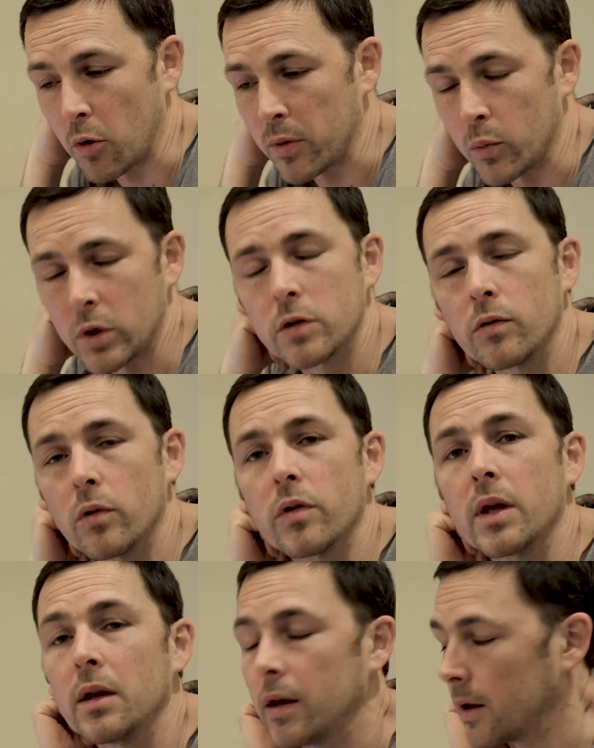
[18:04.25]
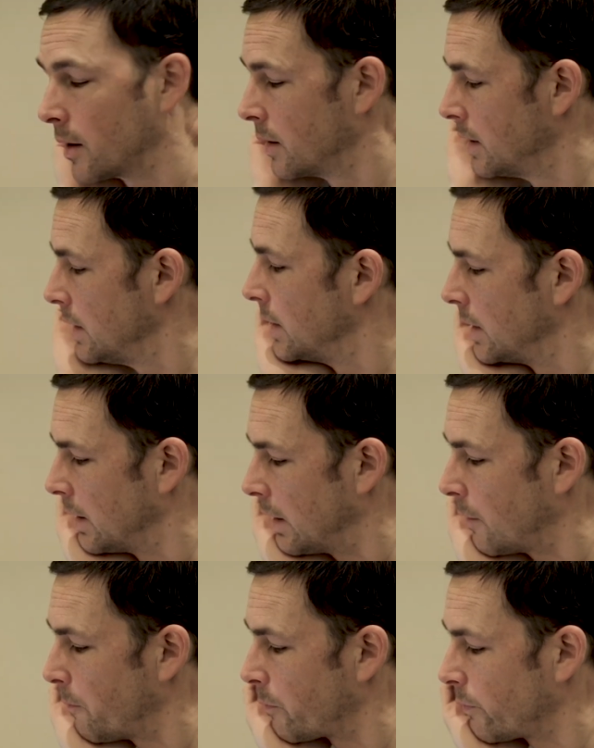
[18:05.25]
might be wishful thinking,
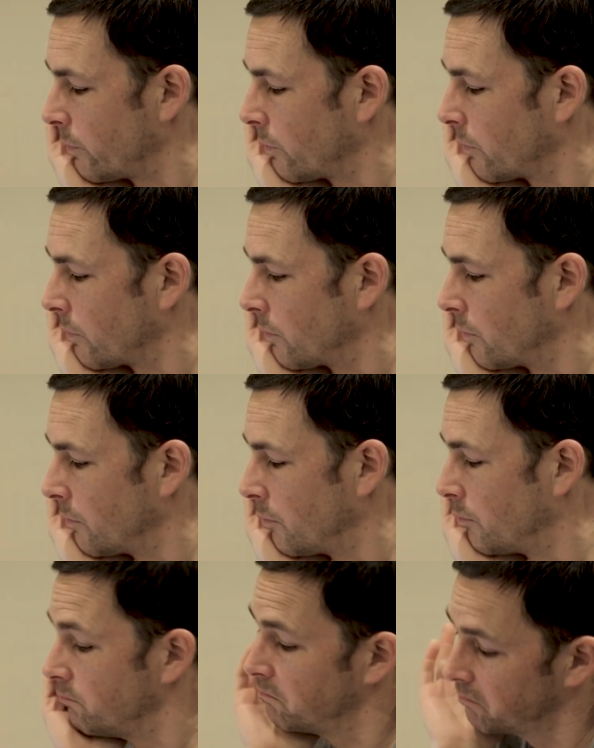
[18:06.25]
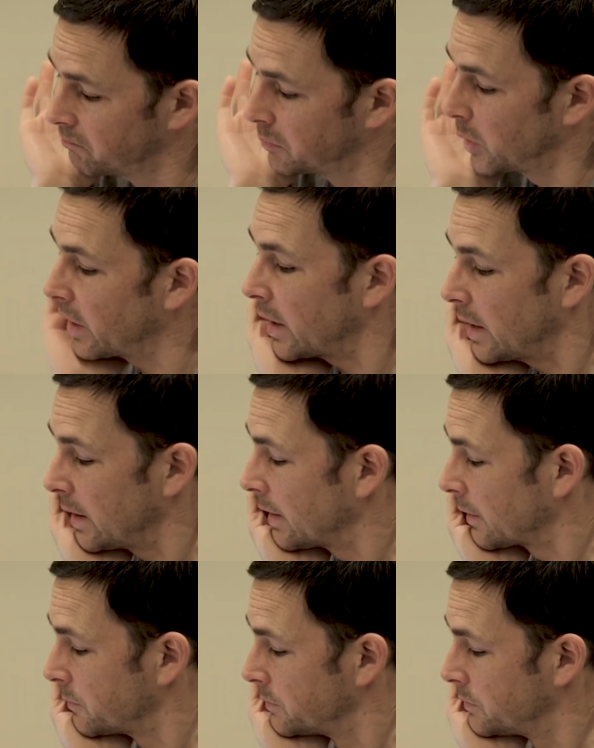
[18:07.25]
but there you go.